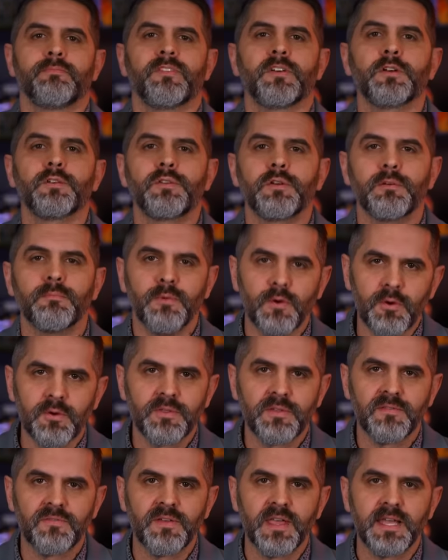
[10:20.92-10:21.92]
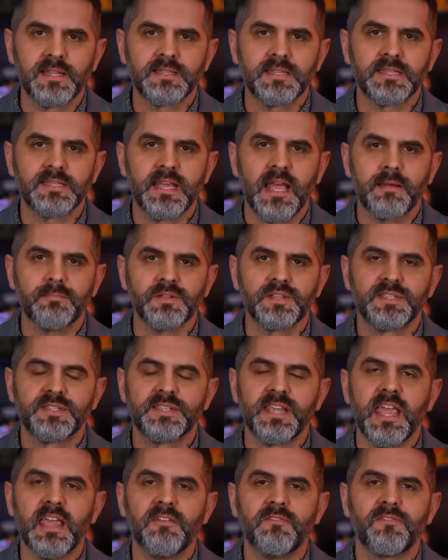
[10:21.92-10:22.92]
Furthermore, the fans established
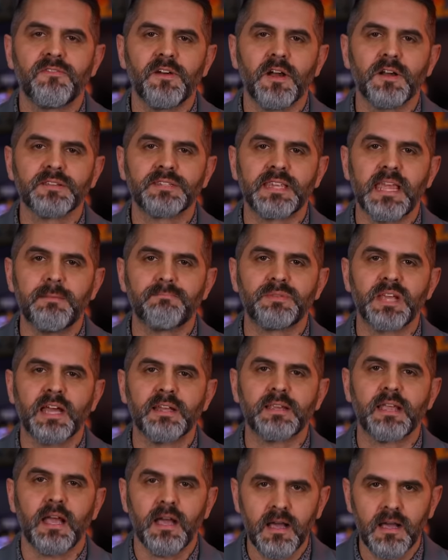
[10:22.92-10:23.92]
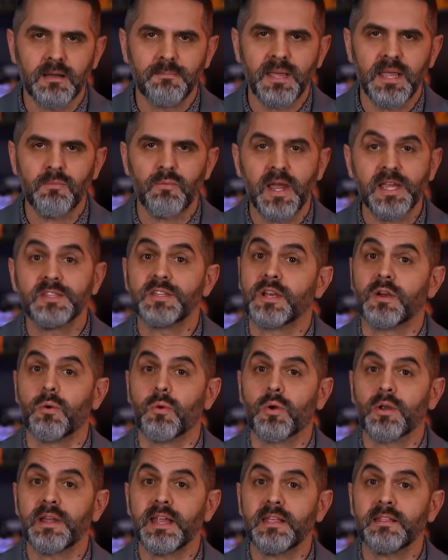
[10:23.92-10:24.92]
Save Farscape dot com, a way to
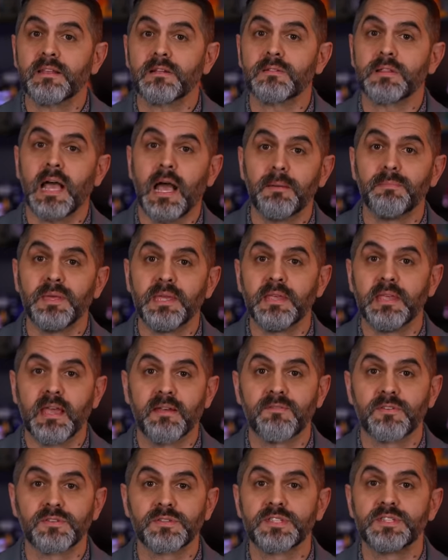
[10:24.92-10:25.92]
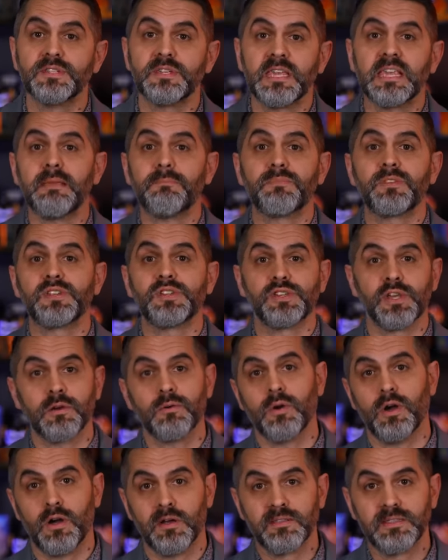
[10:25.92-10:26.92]
coordinate their lobbying efforts to keep the
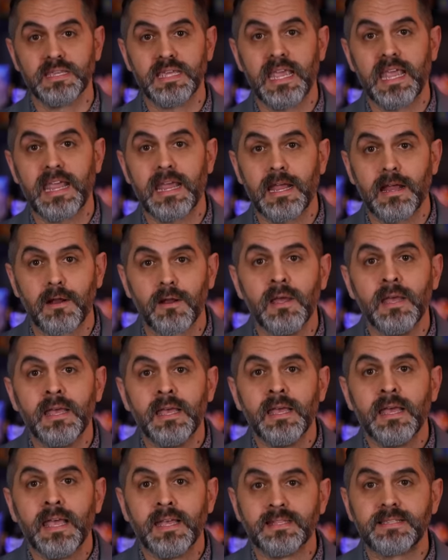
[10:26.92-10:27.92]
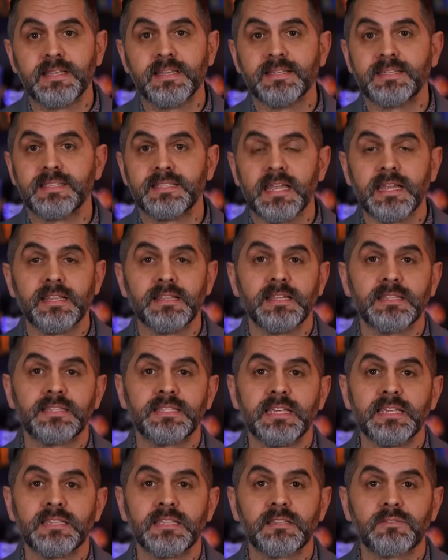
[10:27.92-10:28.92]
show on the air. Henson has stated that
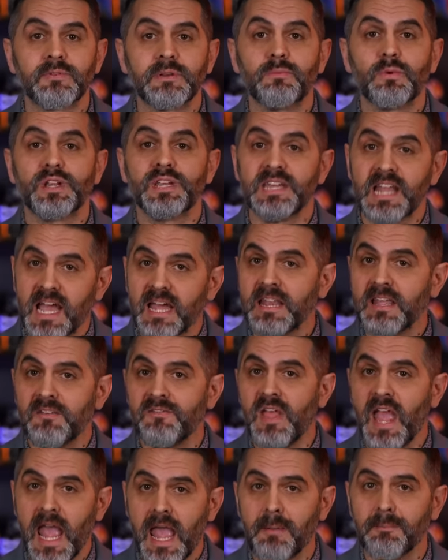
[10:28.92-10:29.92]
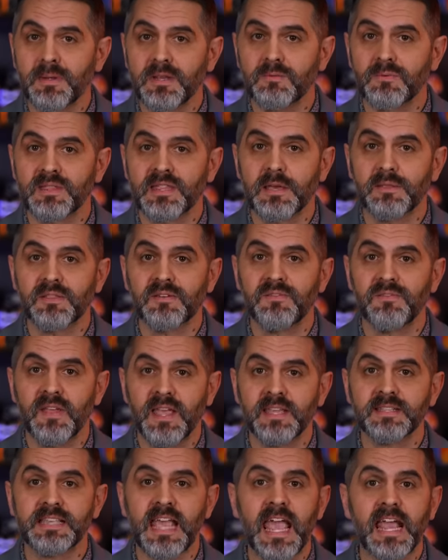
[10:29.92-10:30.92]
Season three would not have happened without the
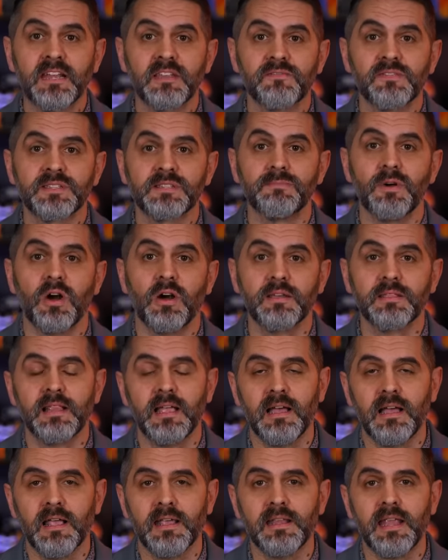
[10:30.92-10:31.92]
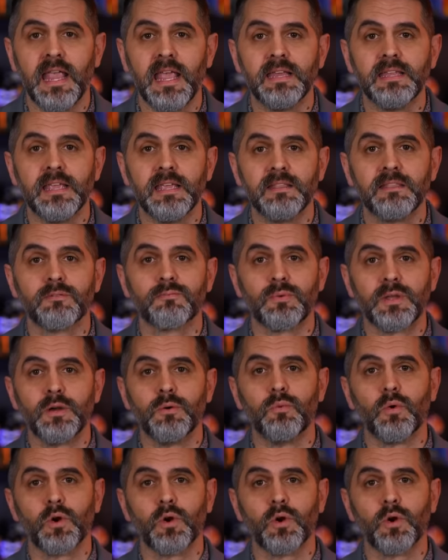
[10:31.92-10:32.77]
fans' activism online and in the real